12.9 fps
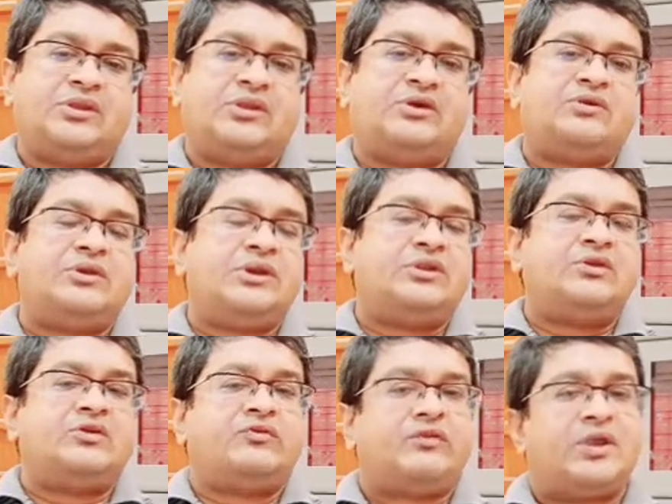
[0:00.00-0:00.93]
the
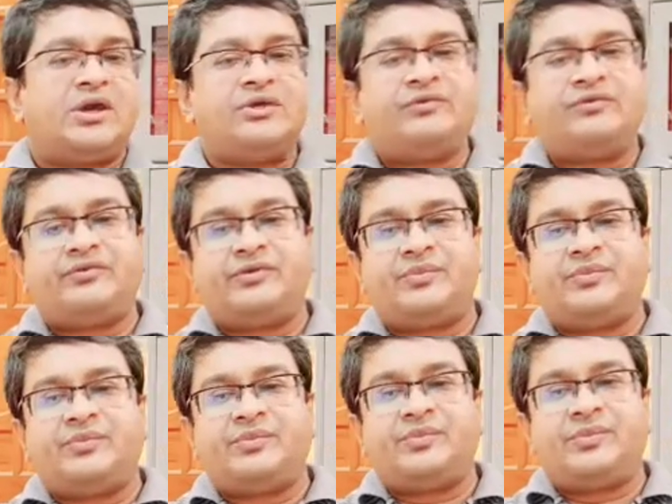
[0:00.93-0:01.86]
creator of life
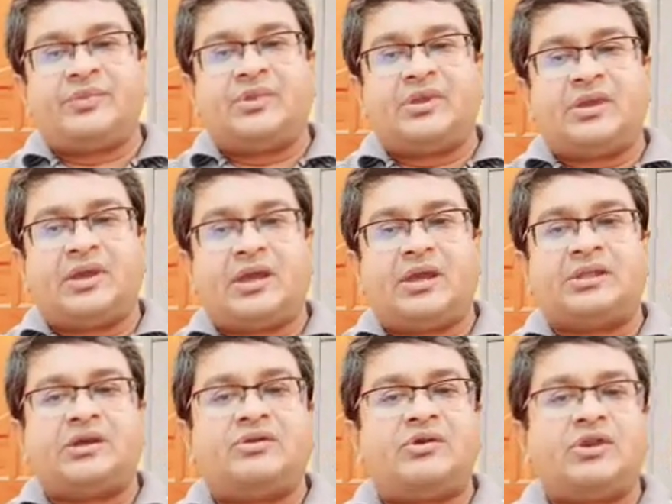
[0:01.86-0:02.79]

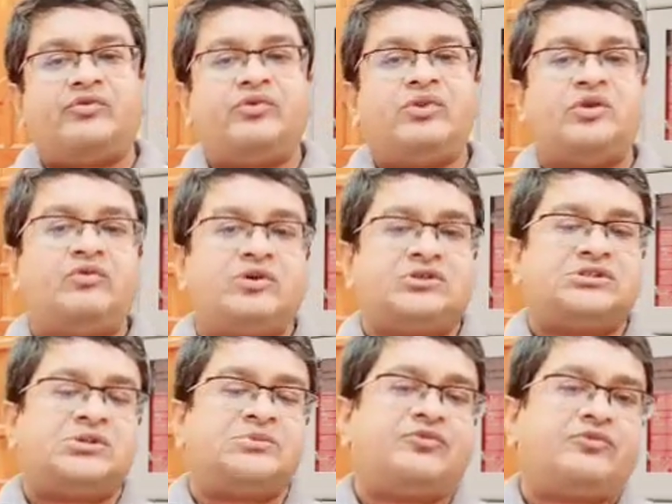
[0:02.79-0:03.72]
and the gratefully
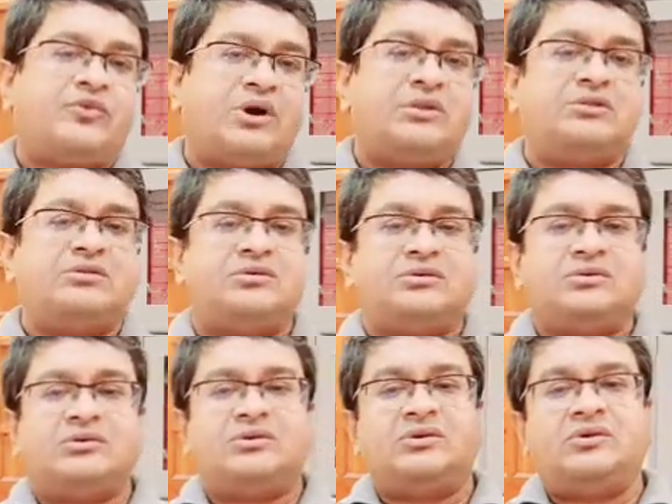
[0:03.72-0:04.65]
worshipped father
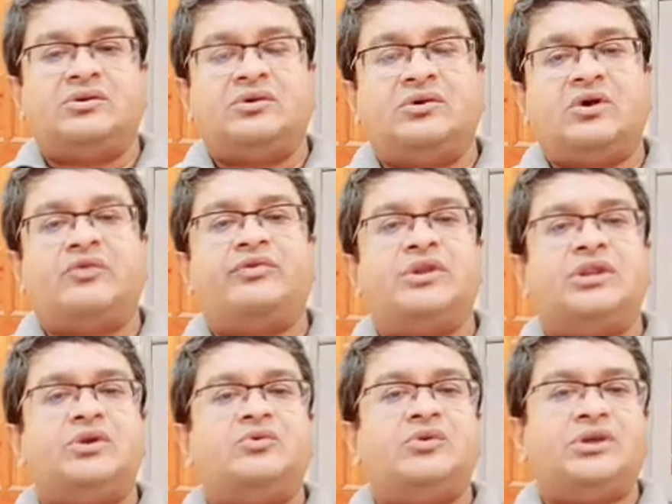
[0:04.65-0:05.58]
of a
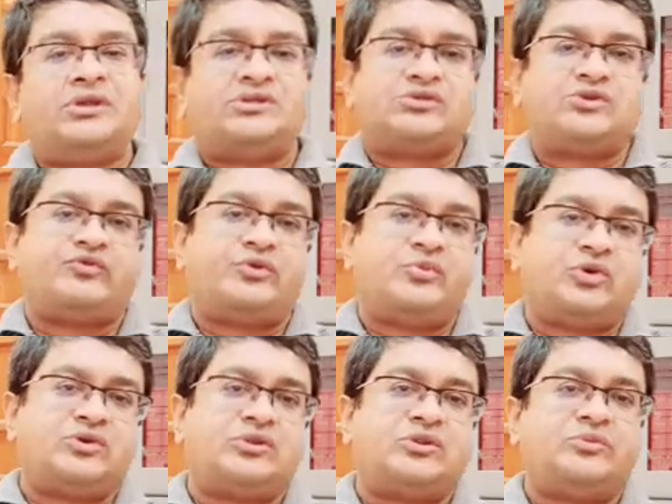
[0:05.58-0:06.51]
new race of
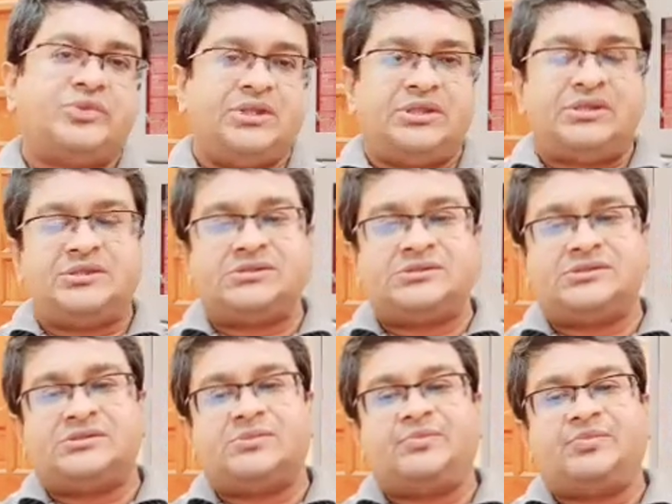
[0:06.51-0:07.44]
immortal
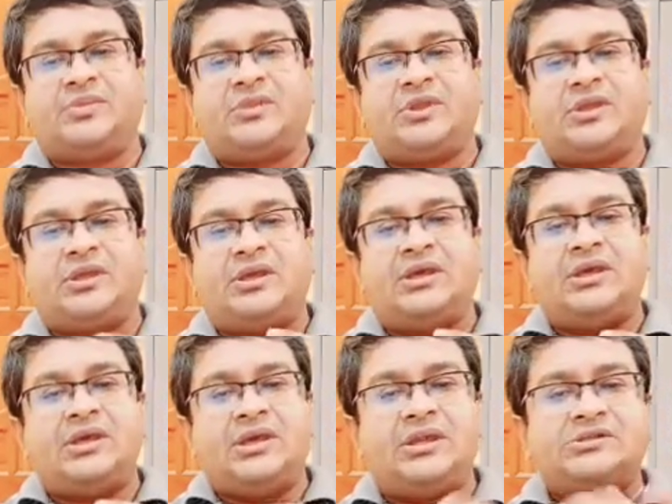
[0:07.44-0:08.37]
beings.
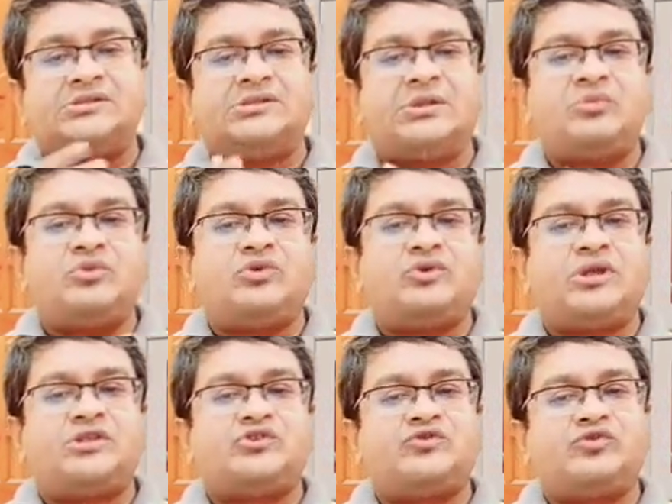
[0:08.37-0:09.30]
In his attempt to
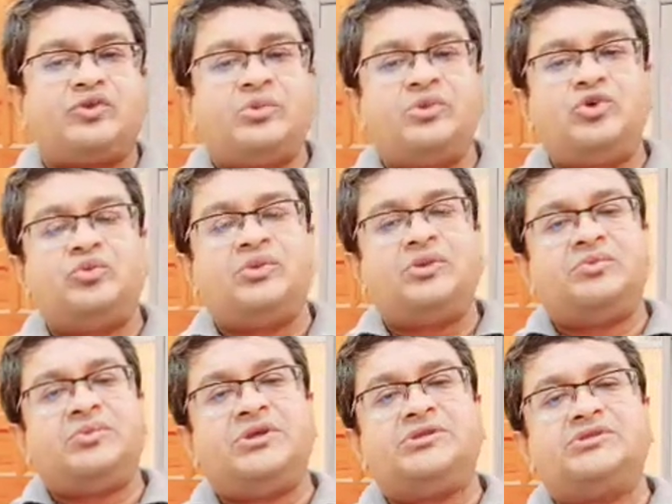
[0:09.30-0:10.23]
transform
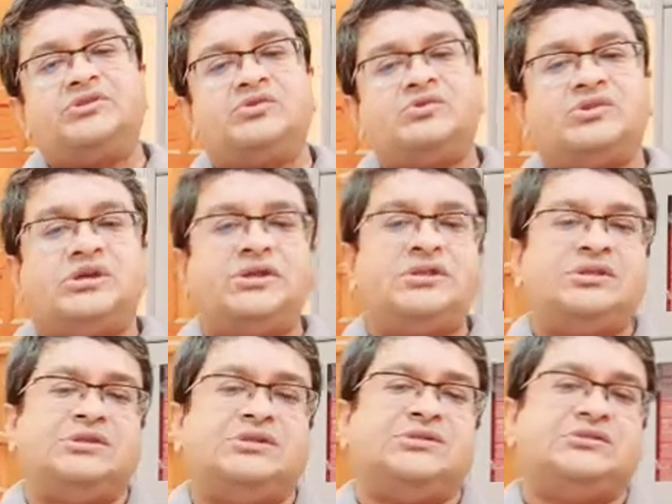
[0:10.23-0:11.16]
human beings into
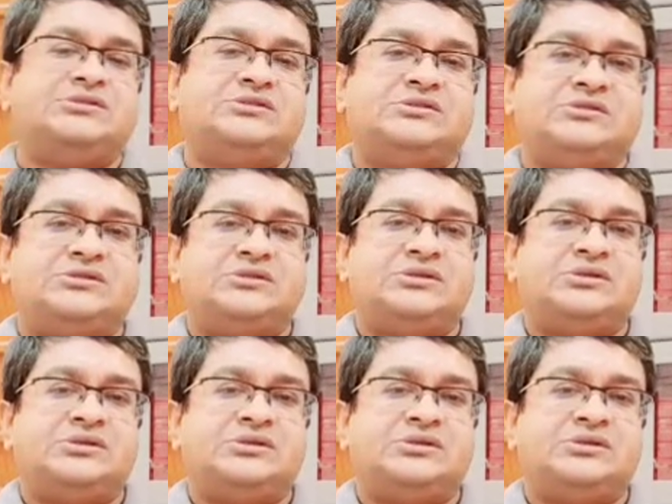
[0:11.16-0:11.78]
deities,